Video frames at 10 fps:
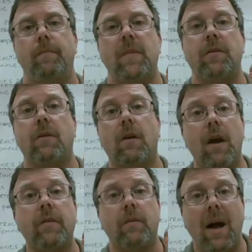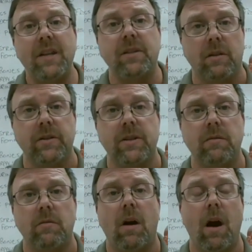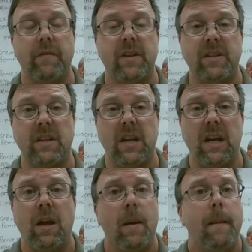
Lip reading: Now there are other muscles, obviously,